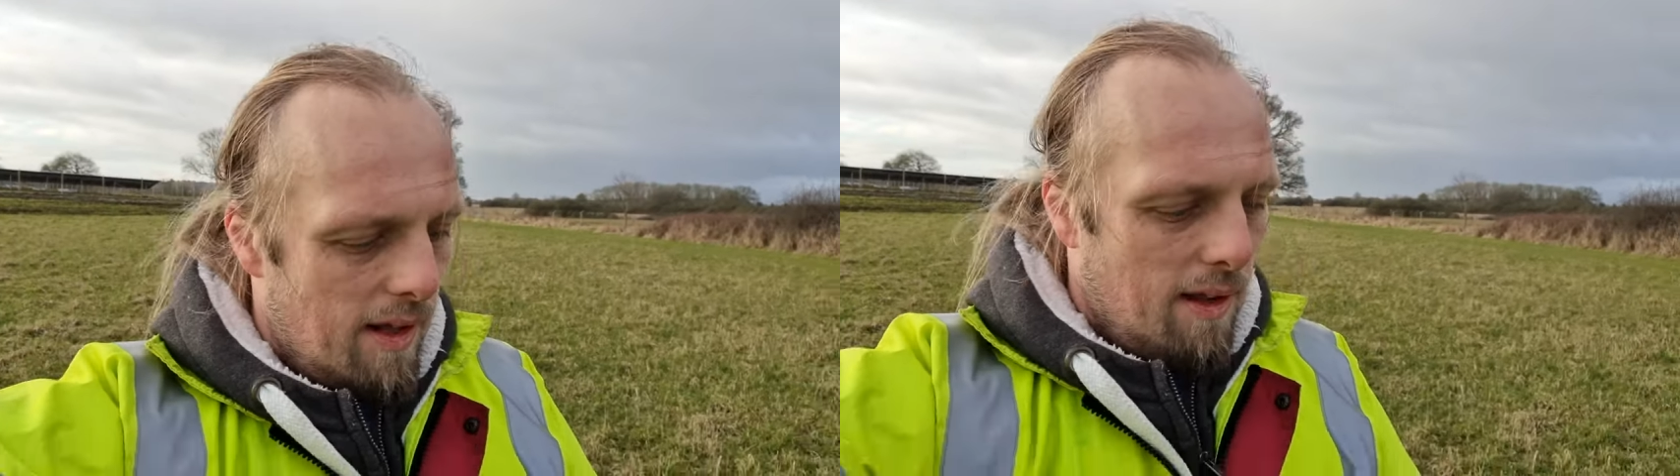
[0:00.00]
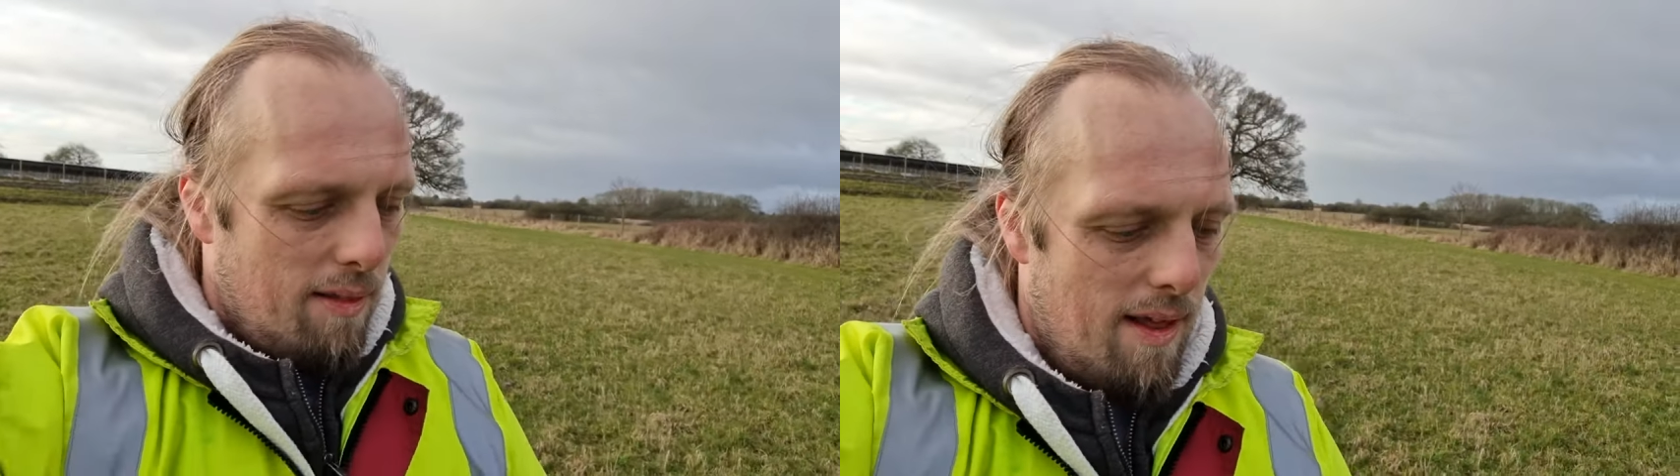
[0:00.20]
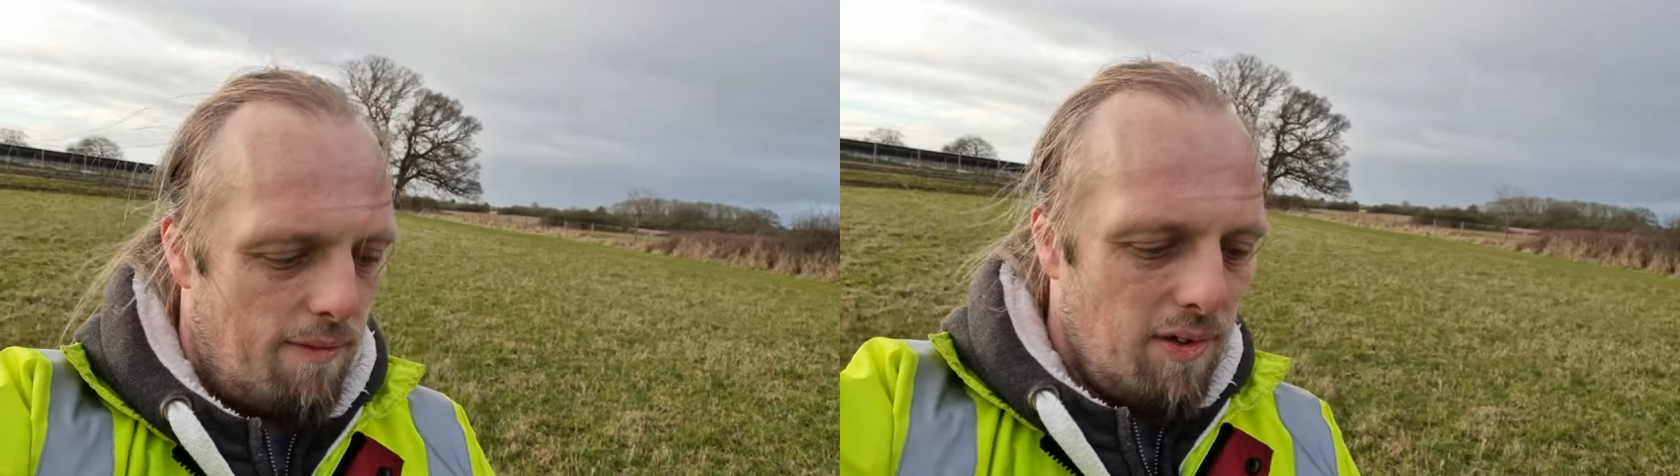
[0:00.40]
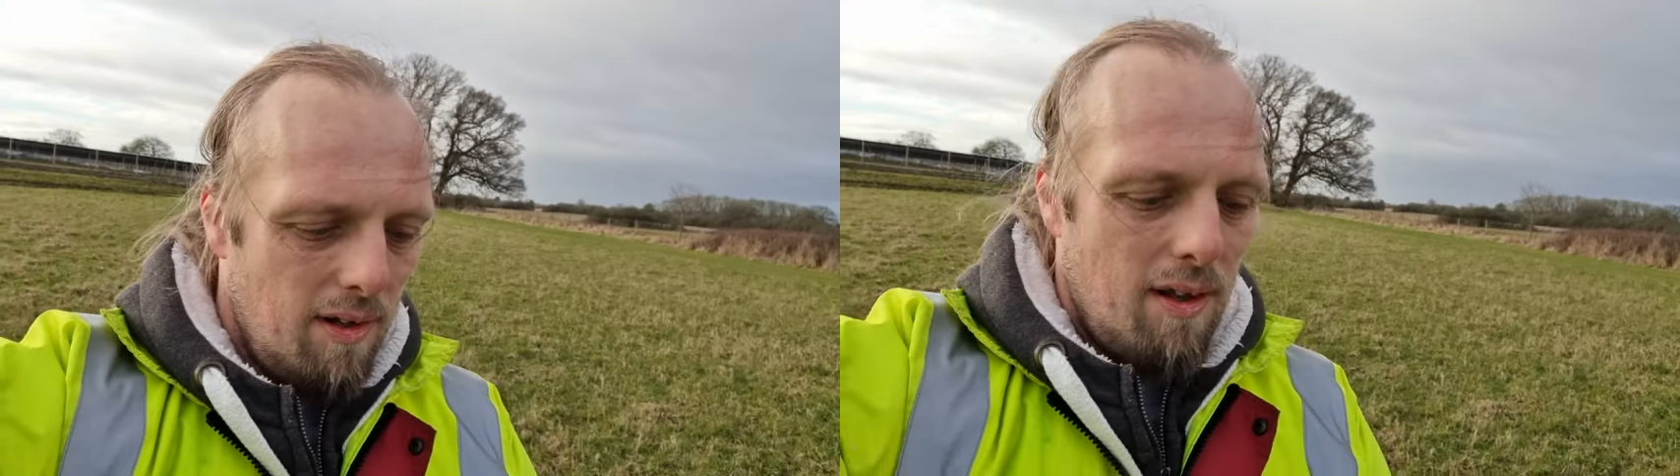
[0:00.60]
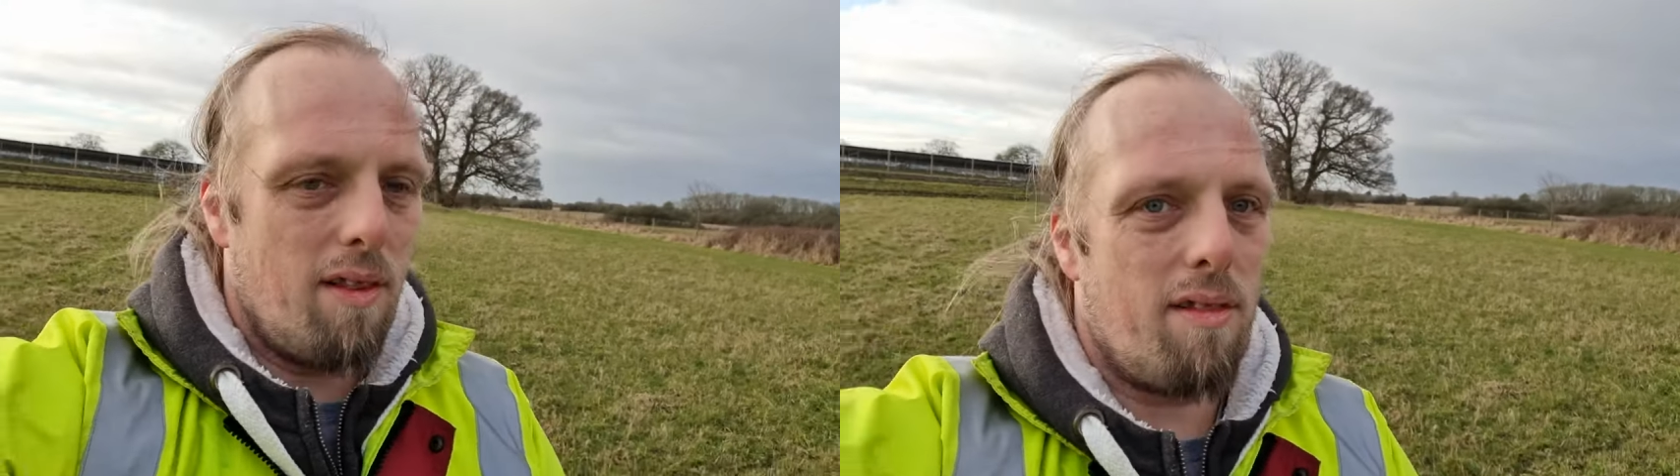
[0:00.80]
seven,
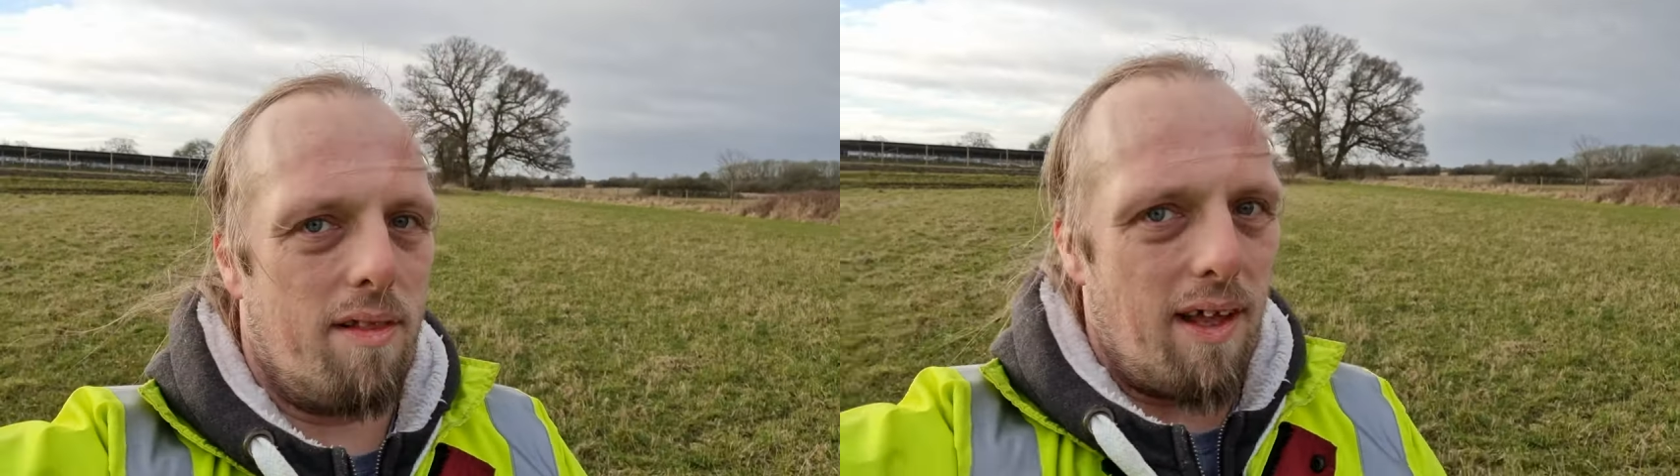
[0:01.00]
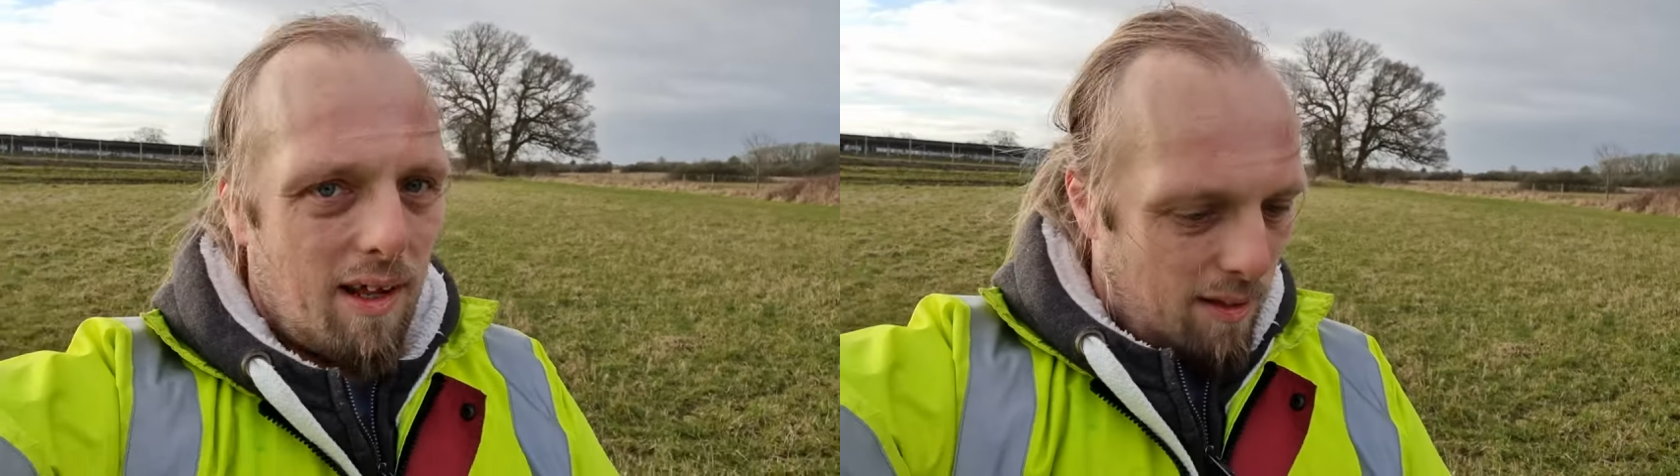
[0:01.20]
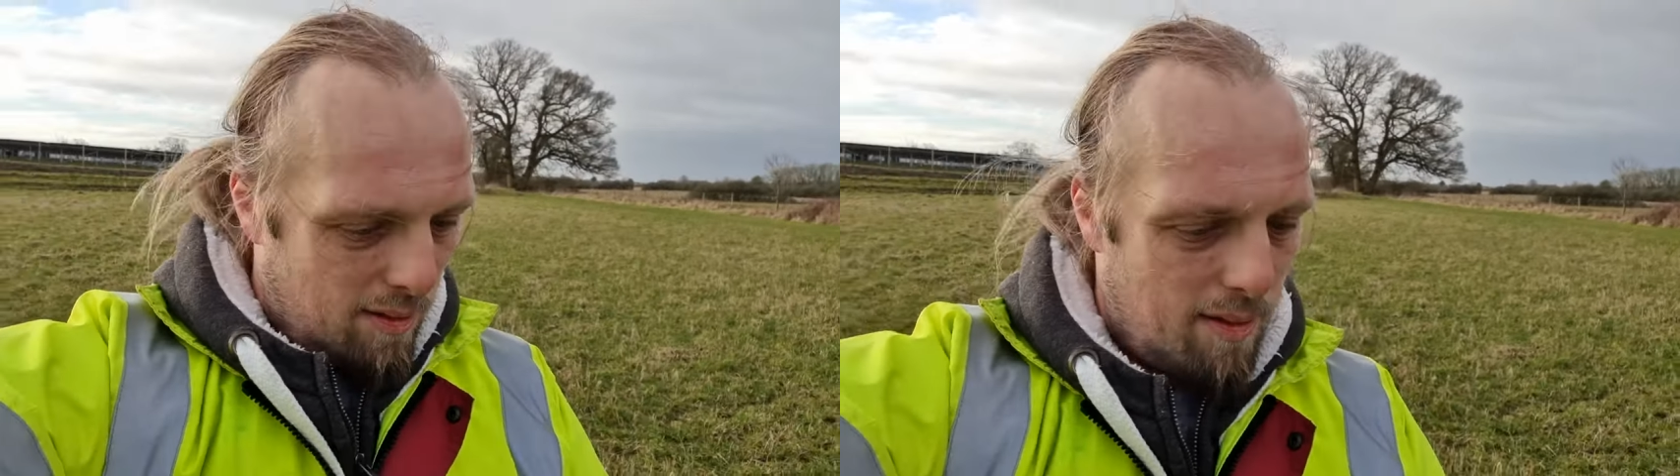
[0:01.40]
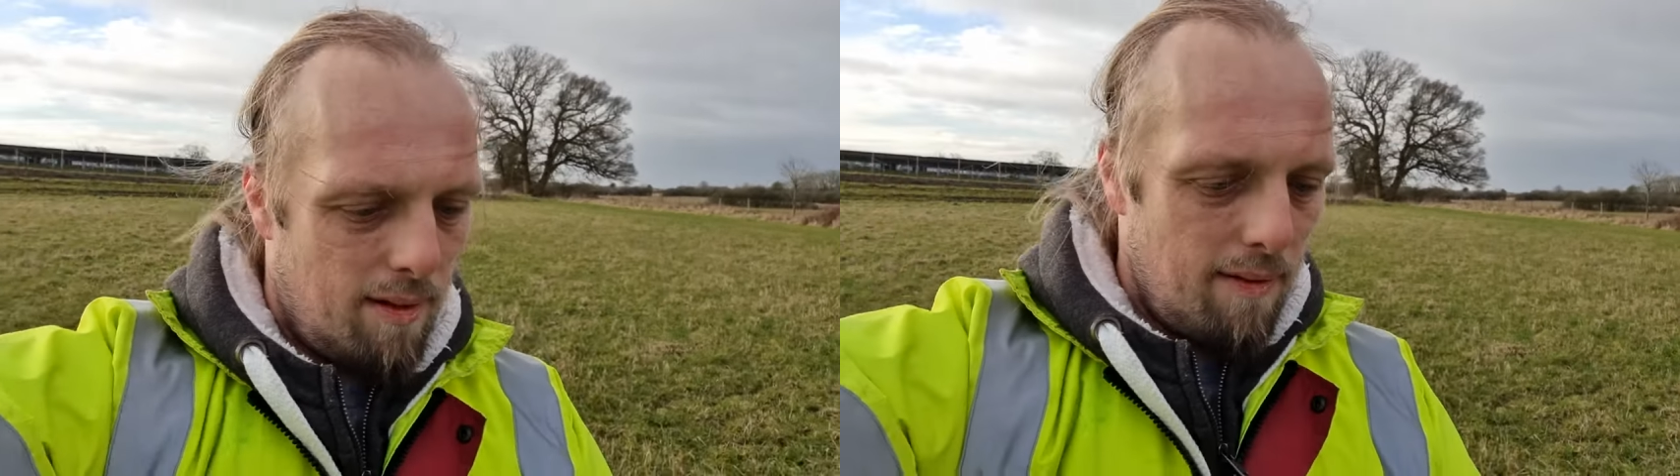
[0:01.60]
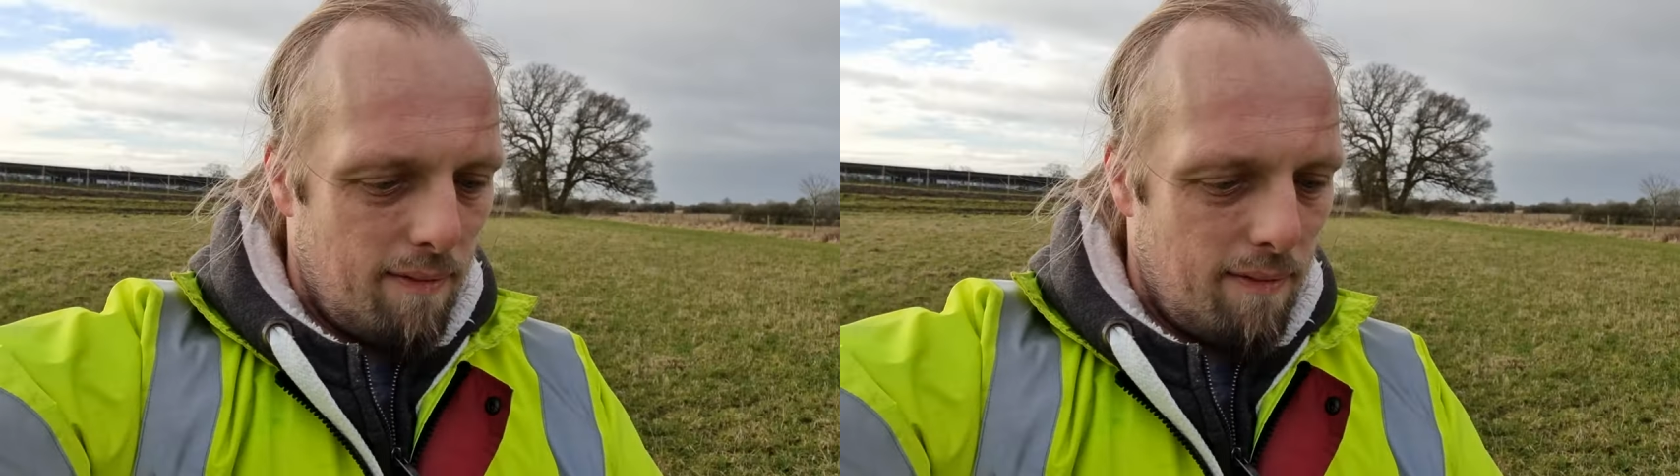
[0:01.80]
six,